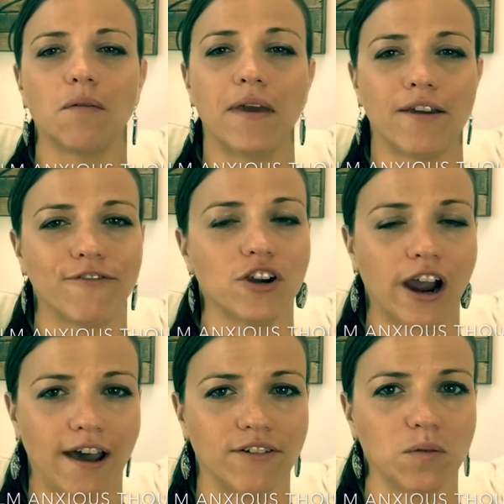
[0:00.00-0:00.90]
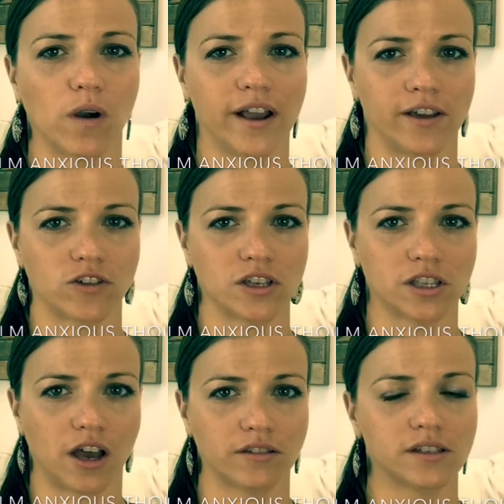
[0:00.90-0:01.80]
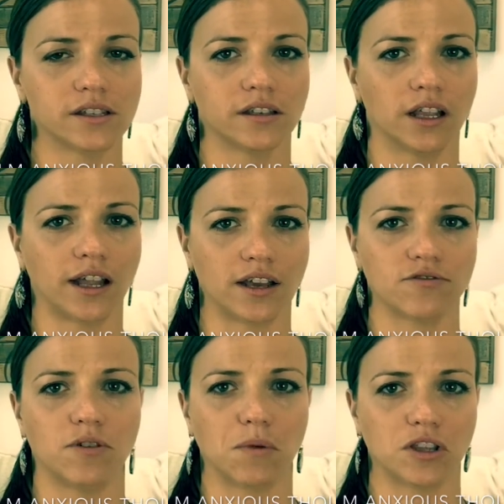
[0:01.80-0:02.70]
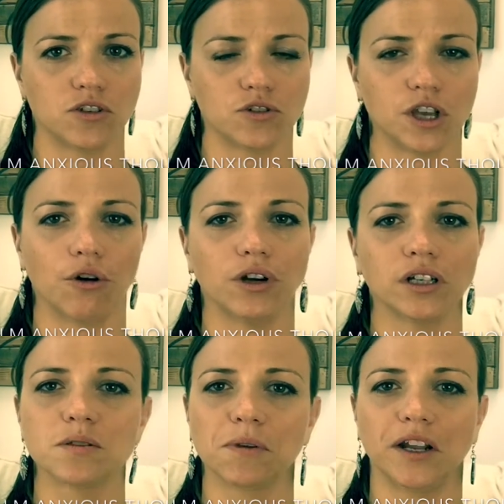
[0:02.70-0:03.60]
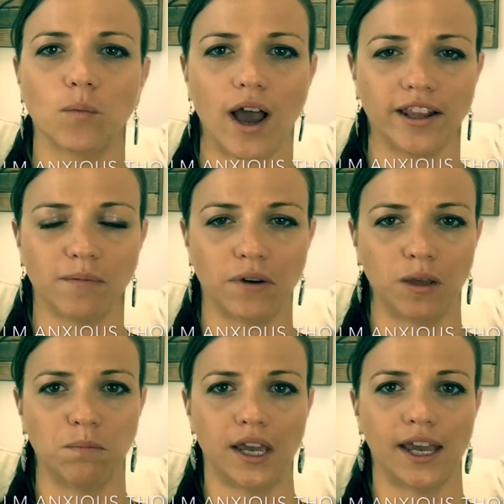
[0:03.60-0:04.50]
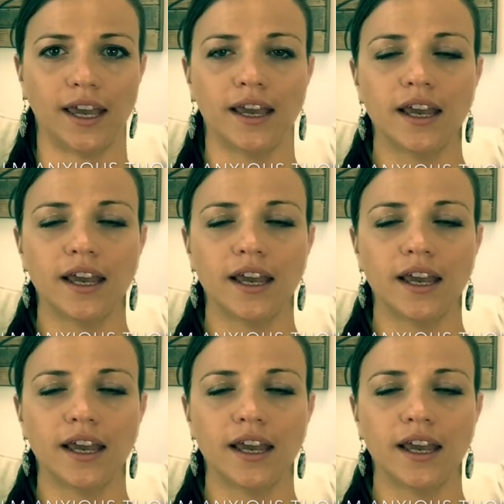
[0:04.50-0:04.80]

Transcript: if you're having more anxious thoughts the last few months or so and explain why that might be.